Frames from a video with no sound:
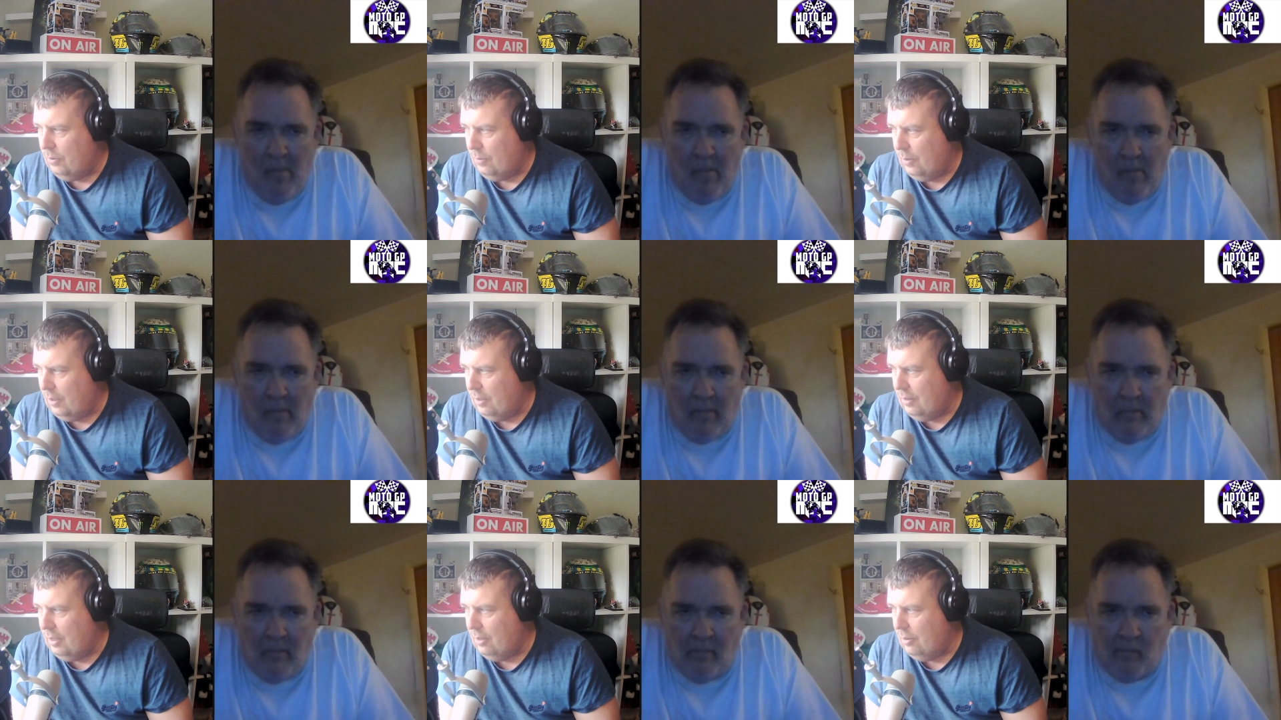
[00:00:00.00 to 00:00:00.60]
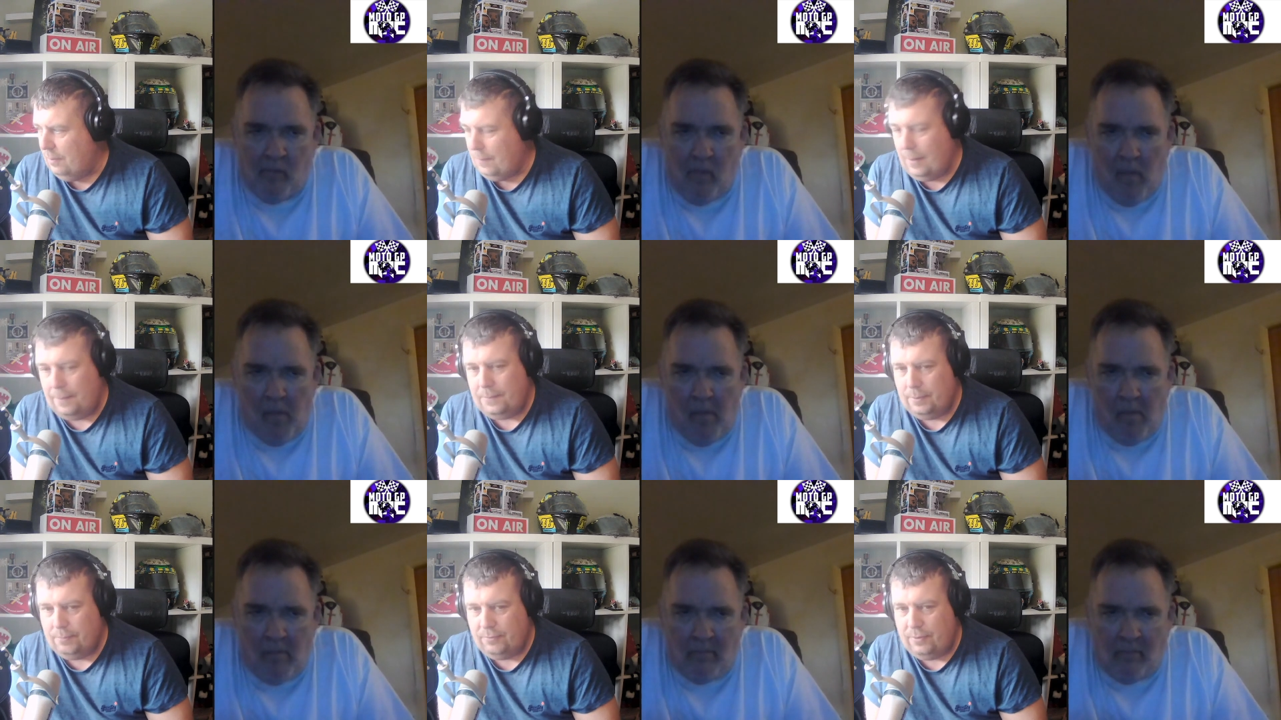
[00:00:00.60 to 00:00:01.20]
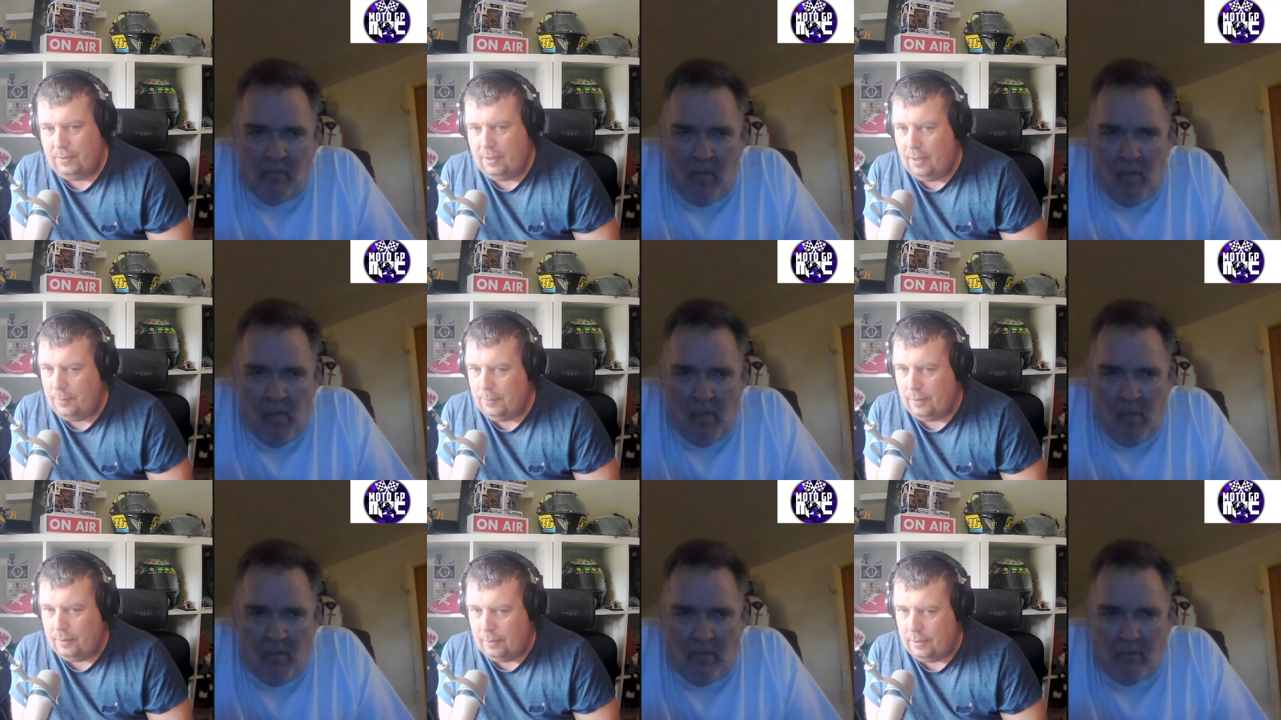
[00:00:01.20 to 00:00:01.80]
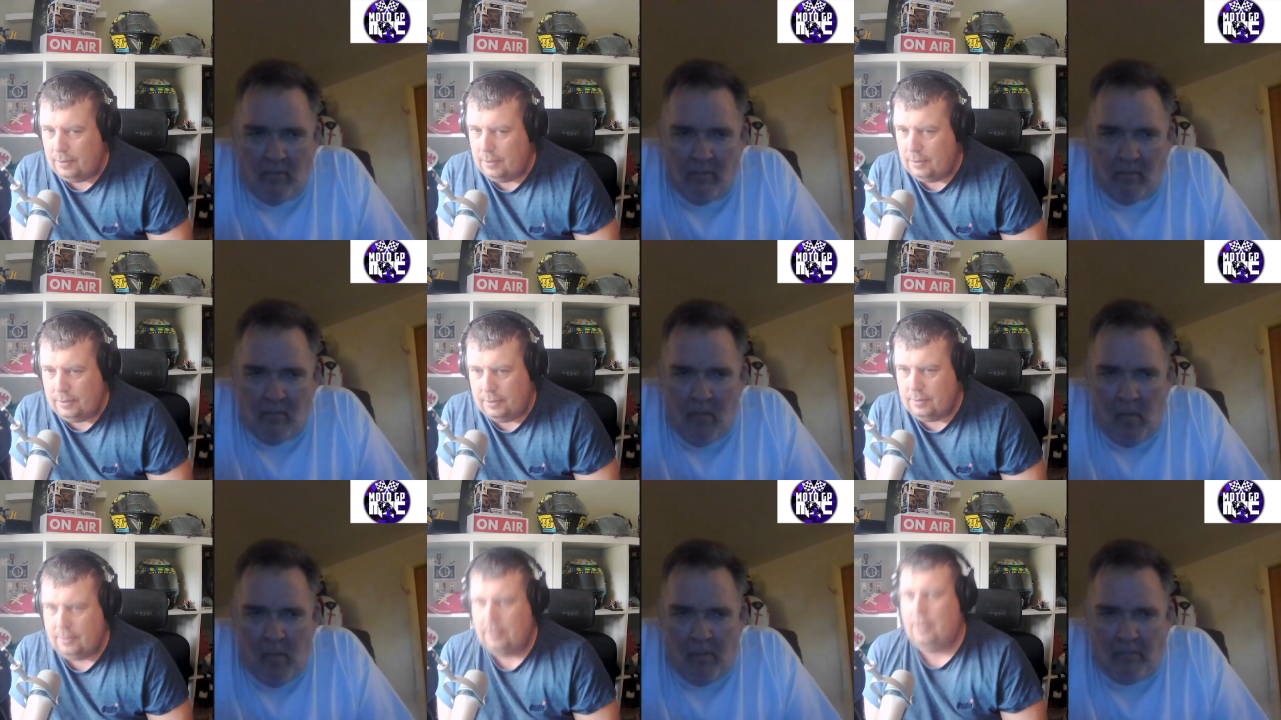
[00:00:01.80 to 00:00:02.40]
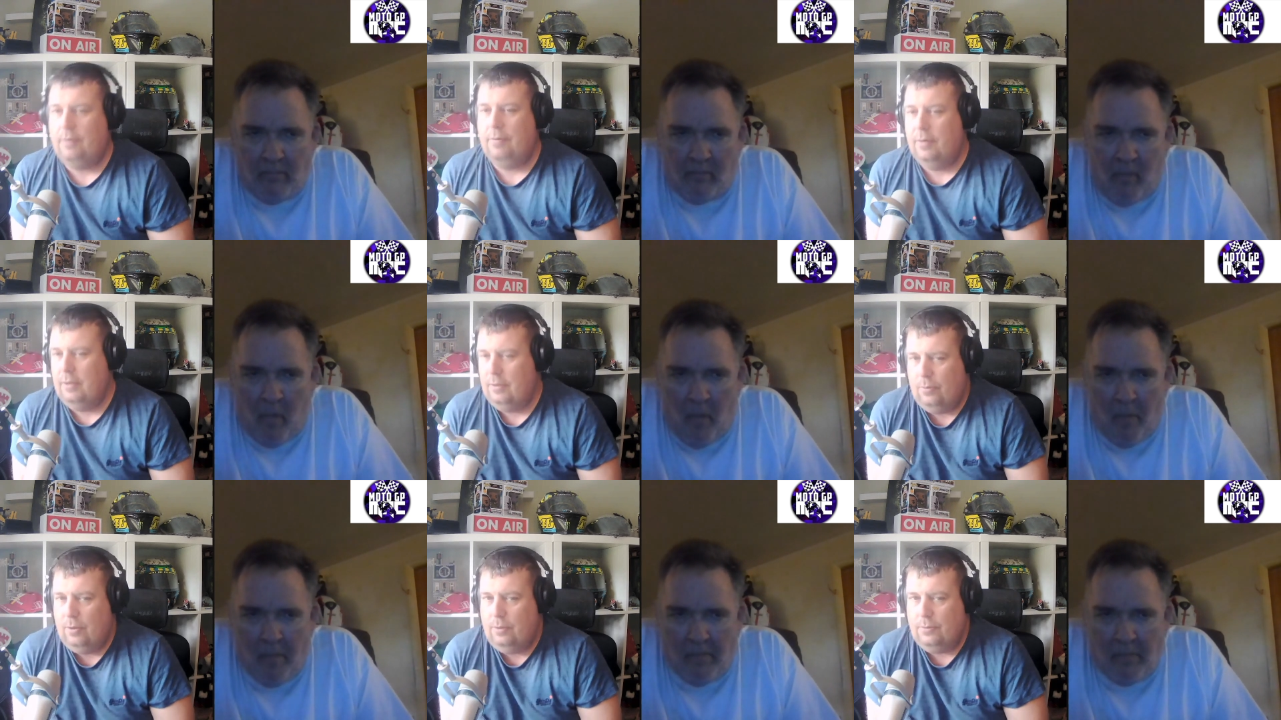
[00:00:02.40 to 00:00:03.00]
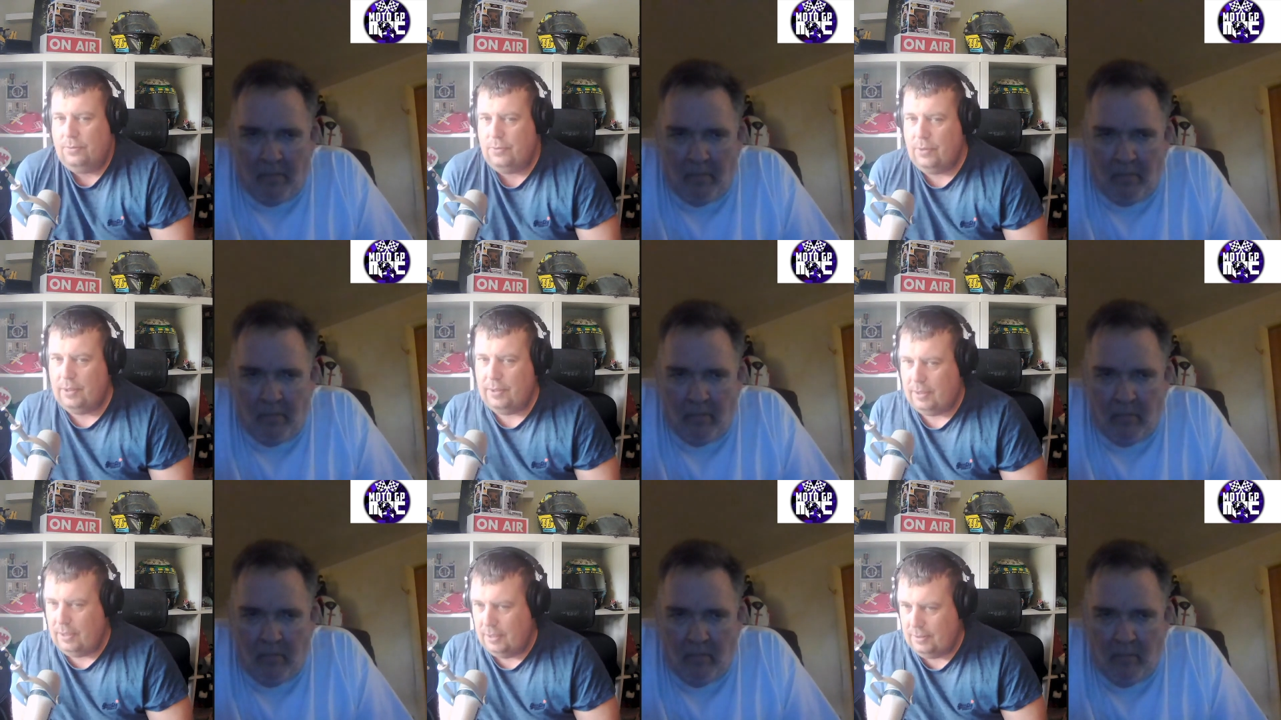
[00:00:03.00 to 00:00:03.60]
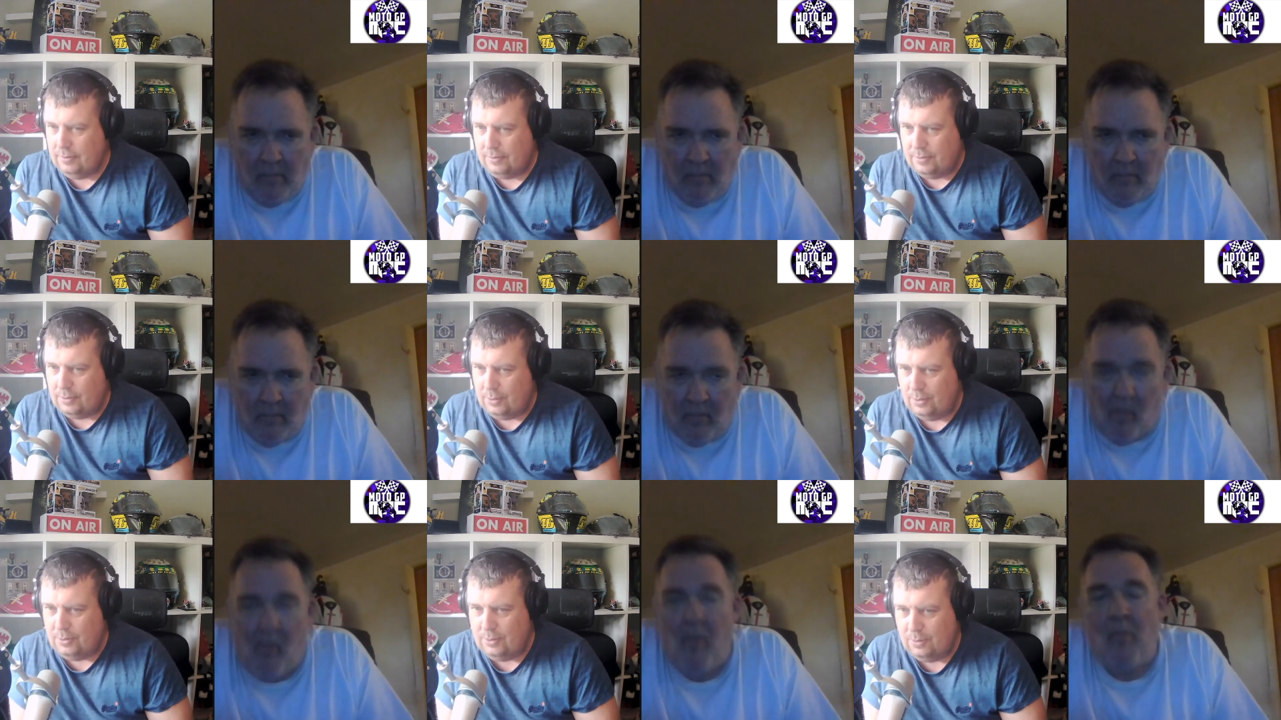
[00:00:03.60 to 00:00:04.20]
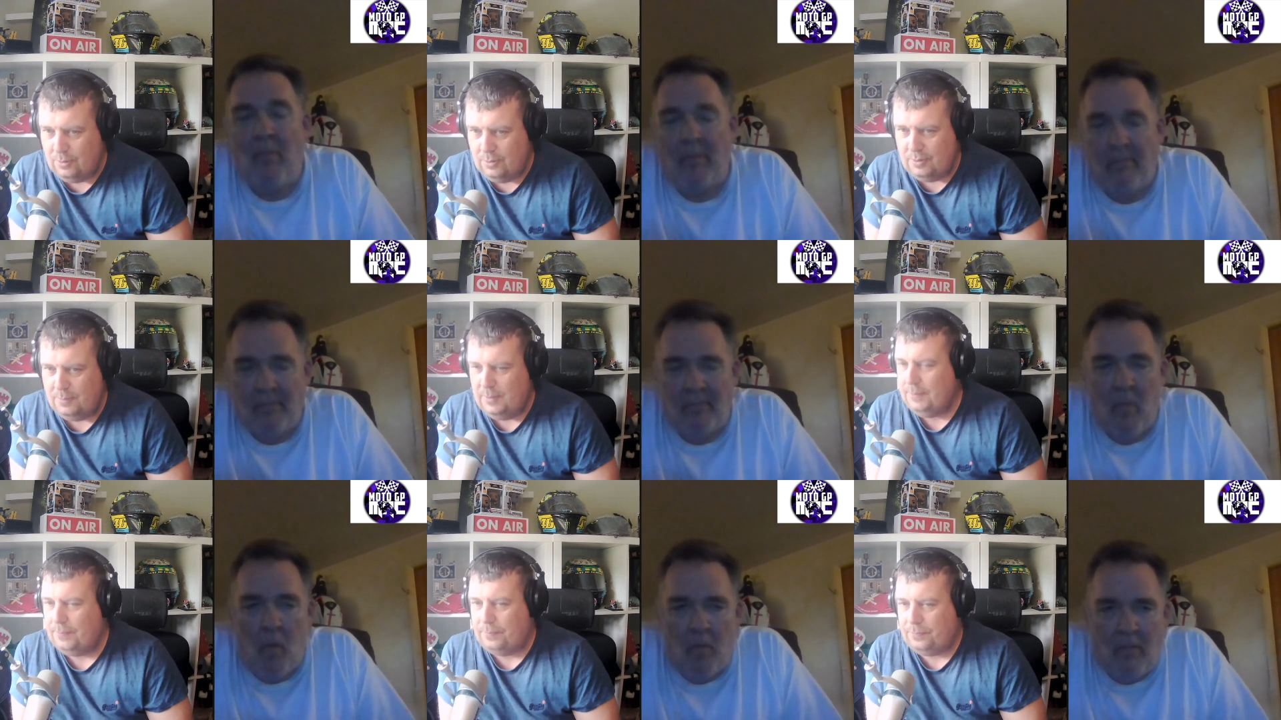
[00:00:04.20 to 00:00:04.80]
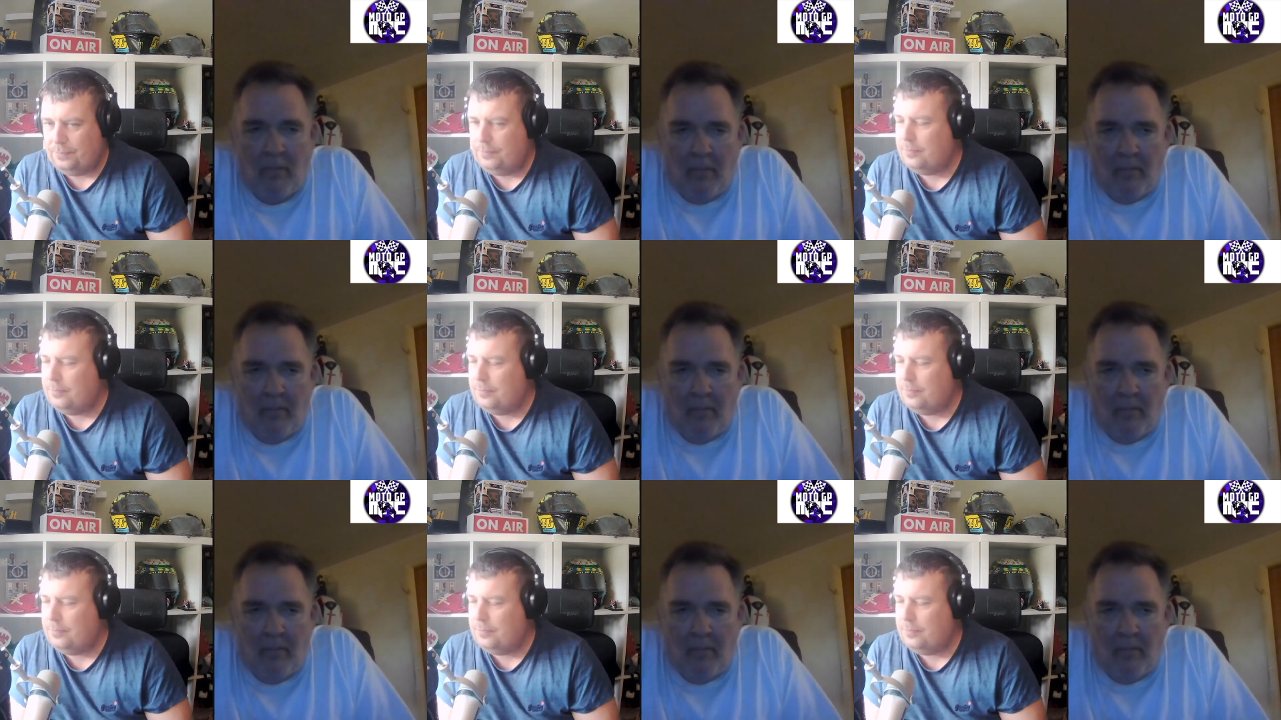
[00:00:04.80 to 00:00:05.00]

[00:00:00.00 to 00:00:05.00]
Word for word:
Speaker 1: Quartararo popped up for Yamaha, and everything, the world was right again. Do you know what I mean?